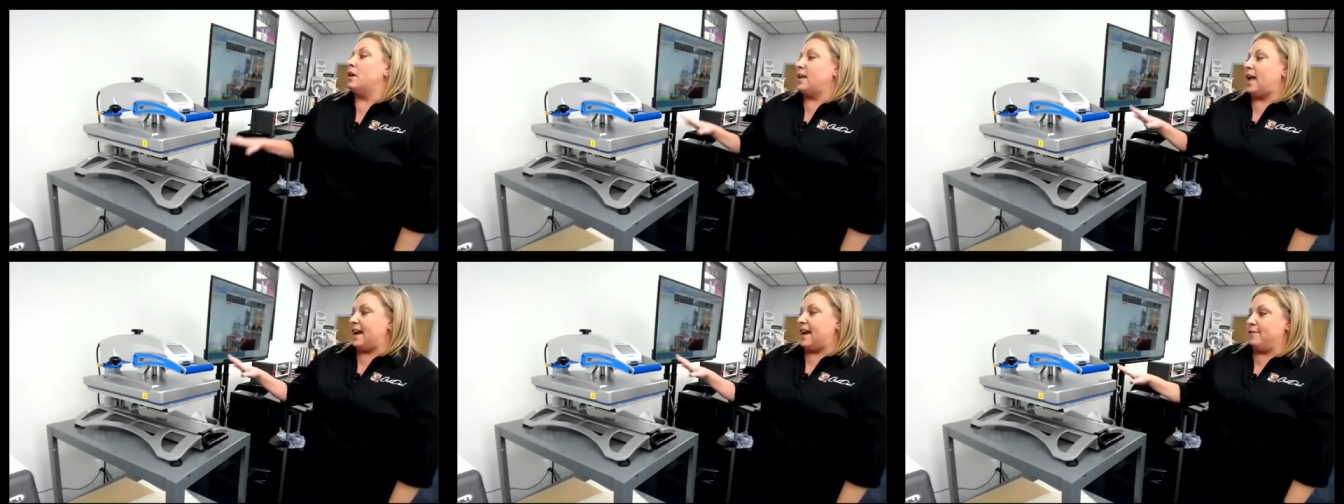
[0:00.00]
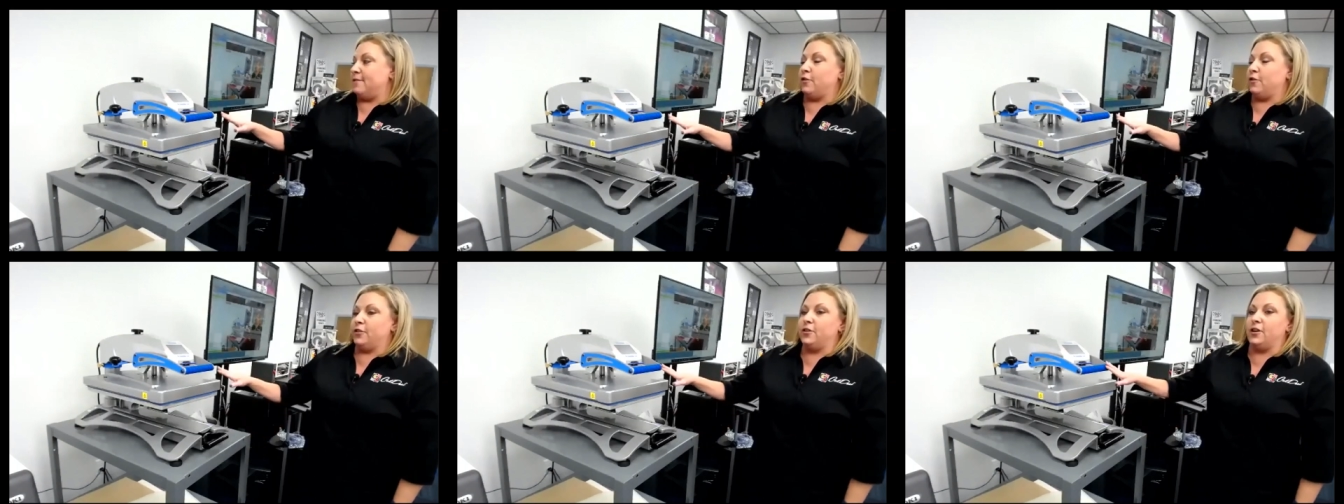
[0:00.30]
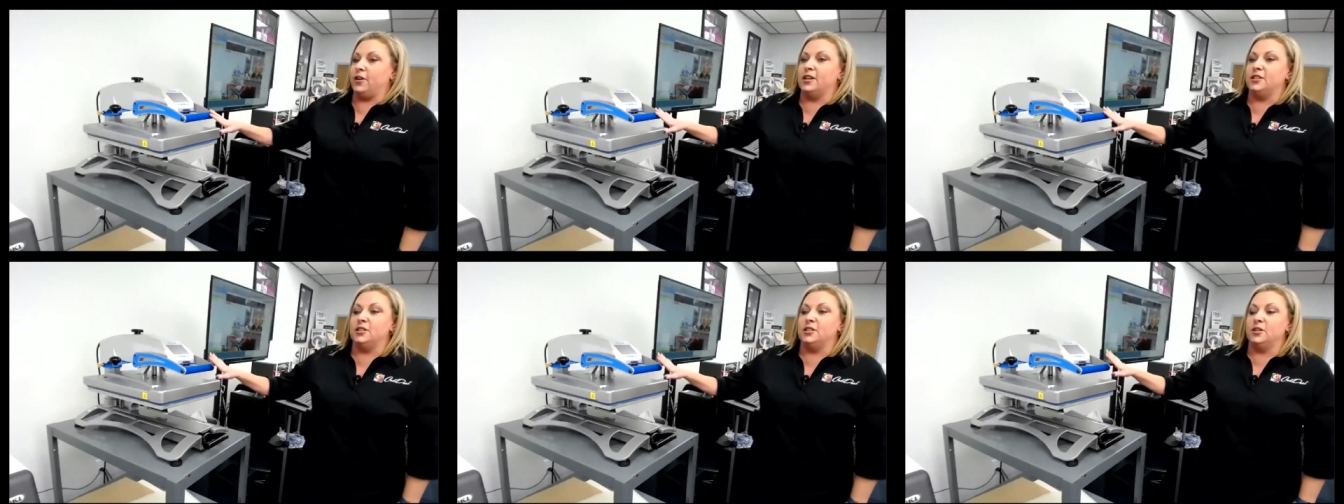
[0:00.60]

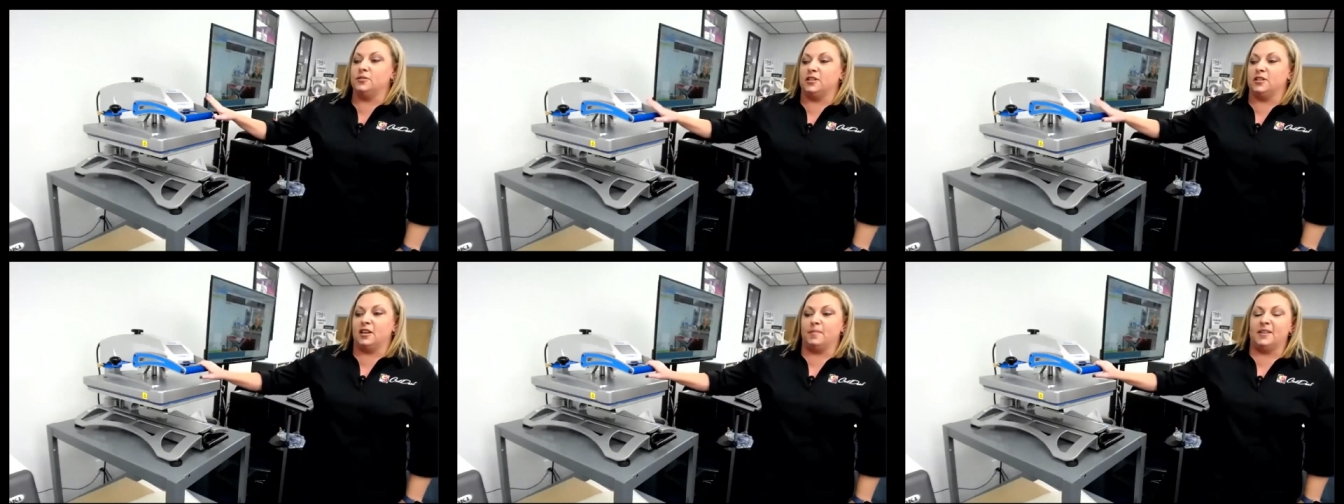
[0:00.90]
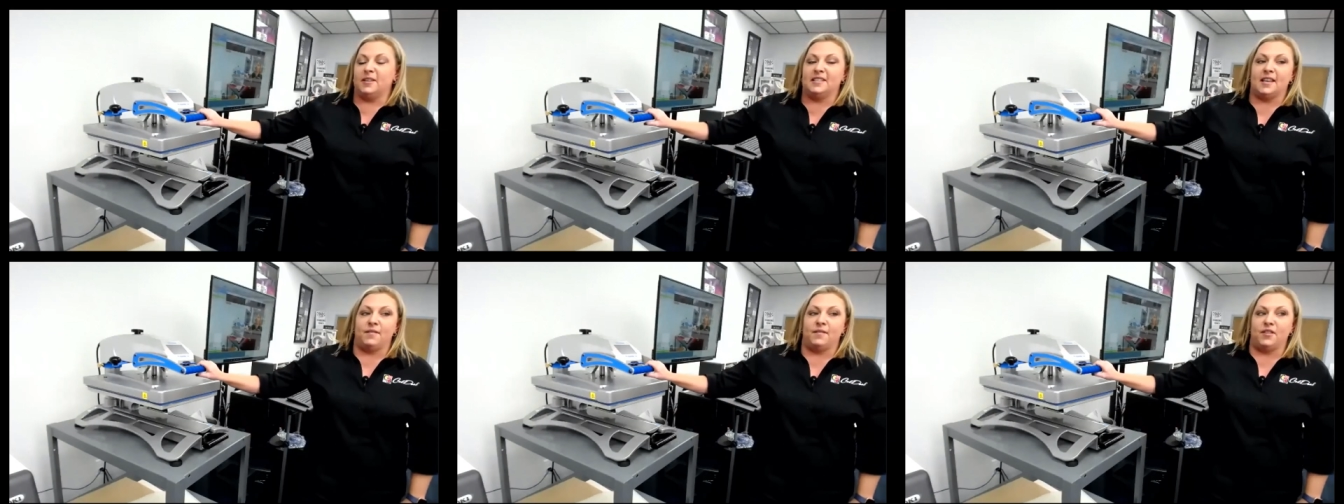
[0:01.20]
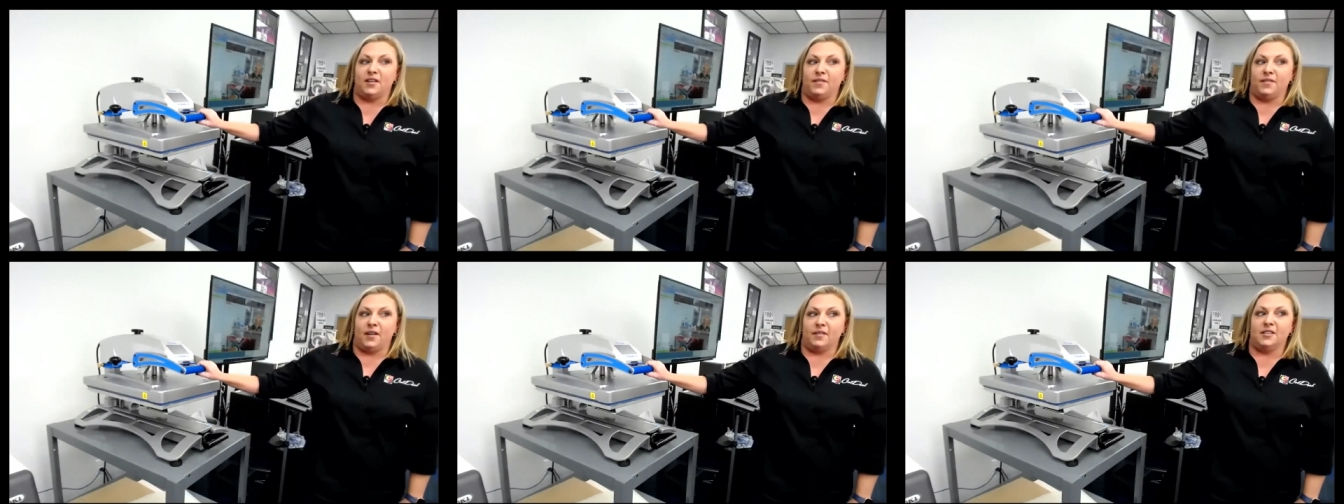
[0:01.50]
8432 is going to be
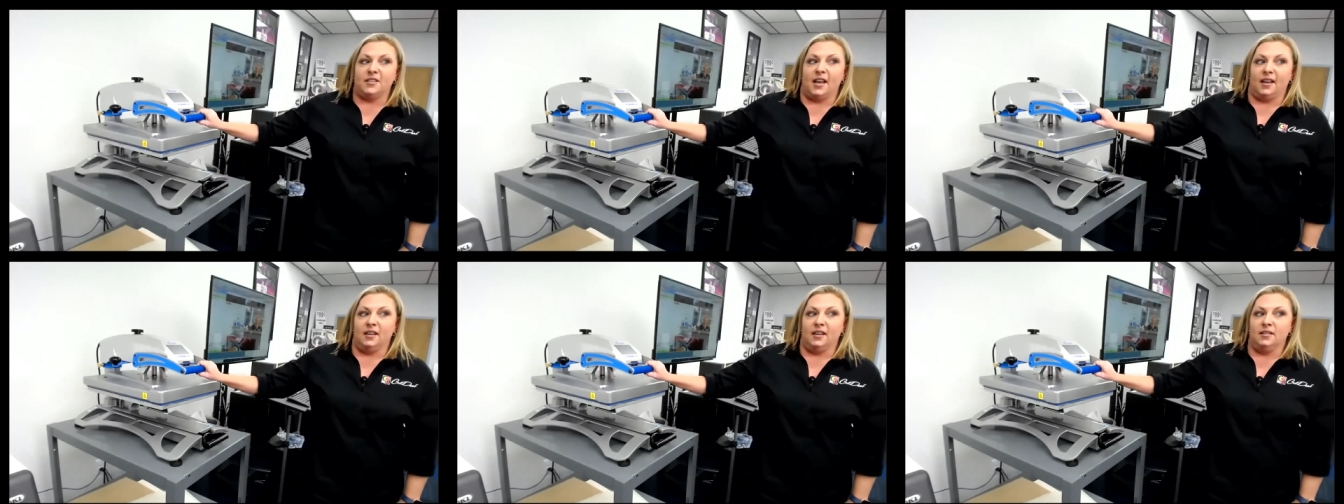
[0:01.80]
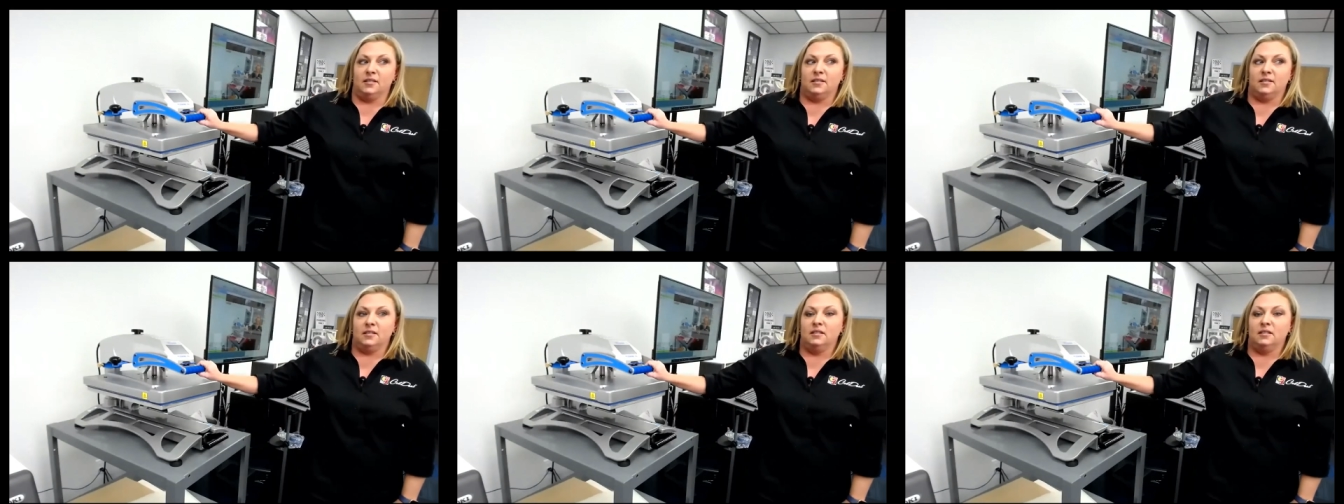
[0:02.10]
75 seconds.